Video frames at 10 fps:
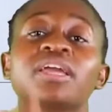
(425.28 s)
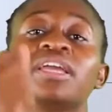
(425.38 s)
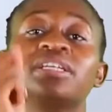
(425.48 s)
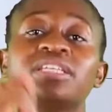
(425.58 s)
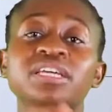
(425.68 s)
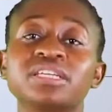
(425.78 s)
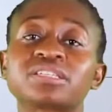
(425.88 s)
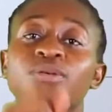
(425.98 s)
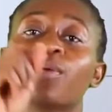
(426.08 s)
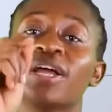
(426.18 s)
it
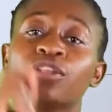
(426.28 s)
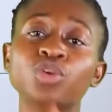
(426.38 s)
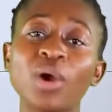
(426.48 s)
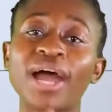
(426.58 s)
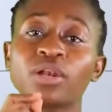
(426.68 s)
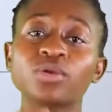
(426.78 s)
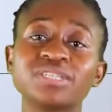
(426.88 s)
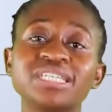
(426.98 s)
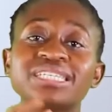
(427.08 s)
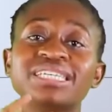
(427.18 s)
is when you are
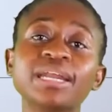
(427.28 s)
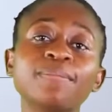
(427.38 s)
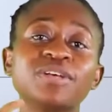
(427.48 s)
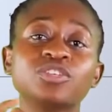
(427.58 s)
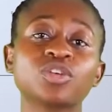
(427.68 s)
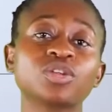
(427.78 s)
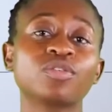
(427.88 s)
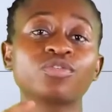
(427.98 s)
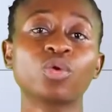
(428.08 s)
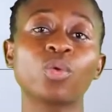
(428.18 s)
losing 10%
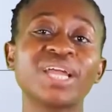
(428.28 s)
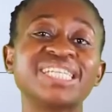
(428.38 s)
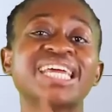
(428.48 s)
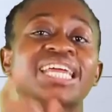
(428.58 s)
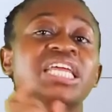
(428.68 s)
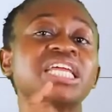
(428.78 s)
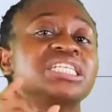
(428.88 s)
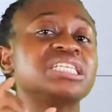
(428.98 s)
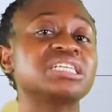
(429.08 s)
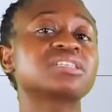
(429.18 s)
of your weight in
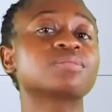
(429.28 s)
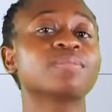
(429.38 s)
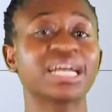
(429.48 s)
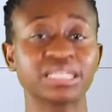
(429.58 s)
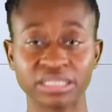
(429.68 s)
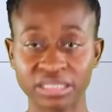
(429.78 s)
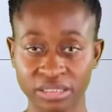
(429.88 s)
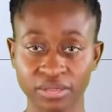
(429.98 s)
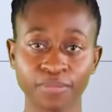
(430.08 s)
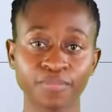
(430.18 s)
6
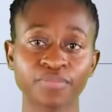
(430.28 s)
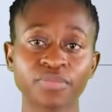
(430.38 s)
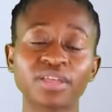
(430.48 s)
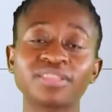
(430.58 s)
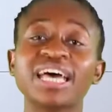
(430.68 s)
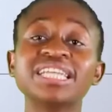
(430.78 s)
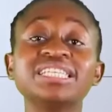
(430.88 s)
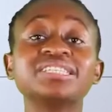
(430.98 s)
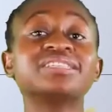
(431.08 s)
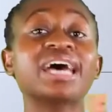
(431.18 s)
months. That
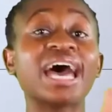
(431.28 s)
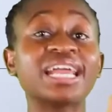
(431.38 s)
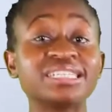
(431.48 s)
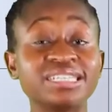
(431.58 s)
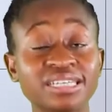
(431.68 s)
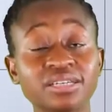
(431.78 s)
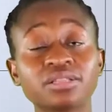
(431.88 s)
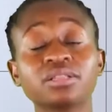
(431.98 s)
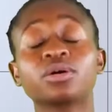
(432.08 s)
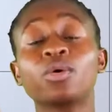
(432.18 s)
is the
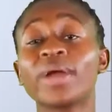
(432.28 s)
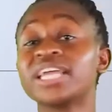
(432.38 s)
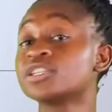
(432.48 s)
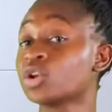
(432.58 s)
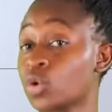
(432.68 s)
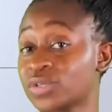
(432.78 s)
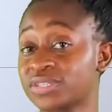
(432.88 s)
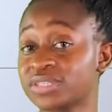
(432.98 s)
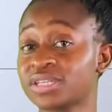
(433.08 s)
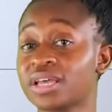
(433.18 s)
ideal weight
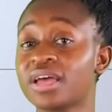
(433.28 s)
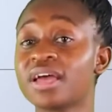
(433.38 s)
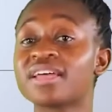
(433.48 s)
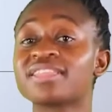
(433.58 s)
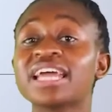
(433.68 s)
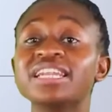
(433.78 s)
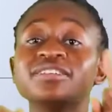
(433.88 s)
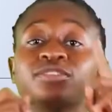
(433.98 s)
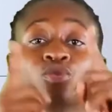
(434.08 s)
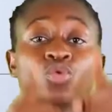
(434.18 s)
loss. That
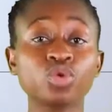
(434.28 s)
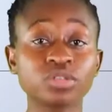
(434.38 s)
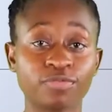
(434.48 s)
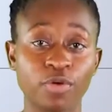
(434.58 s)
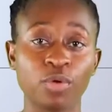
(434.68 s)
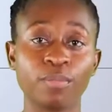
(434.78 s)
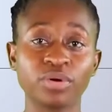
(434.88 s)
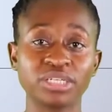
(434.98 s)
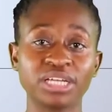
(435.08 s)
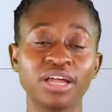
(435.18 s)
is good for your
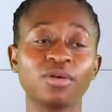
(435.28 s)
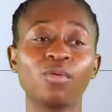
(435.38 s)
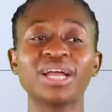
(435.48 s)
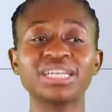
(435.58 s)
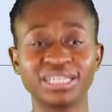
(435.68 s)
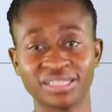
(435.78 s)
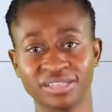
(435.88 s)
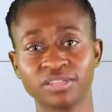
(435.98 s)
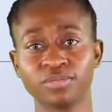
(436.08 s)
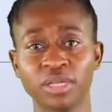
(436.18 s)
body. What does
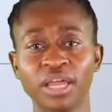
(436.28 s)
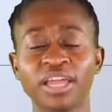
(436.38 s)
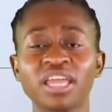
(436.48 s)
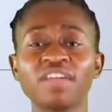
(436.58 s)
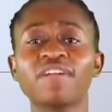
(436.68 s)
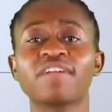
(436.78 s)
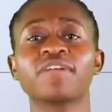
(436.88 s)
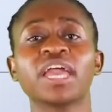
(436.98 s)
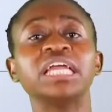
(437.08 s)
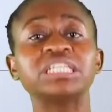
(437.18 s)
this mean? If I'm
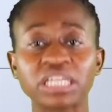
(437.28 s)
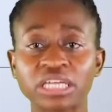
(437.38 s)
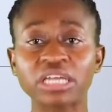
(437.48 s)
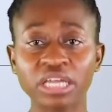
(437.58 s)
80